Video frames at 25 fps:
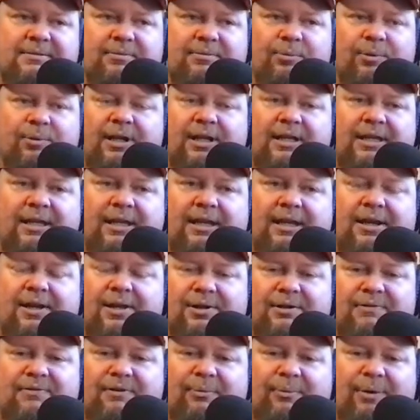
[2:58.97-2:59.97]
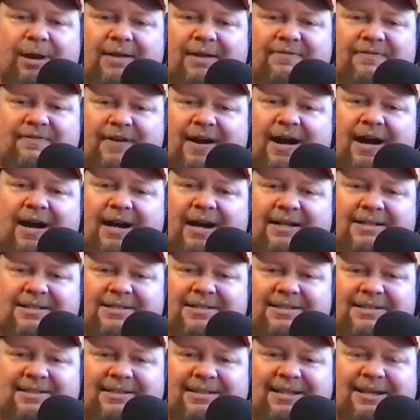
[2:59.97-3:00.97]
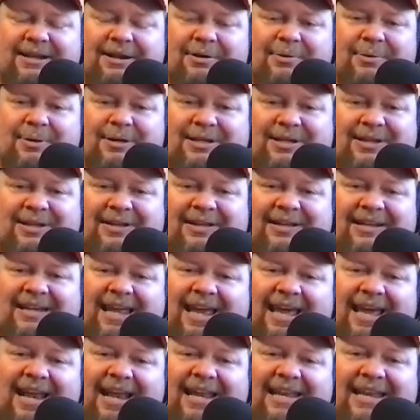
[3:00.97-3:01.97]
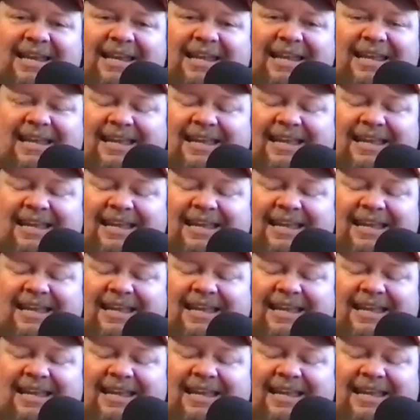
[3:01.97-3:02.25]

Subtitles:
really the color of a red fox, when you look at it.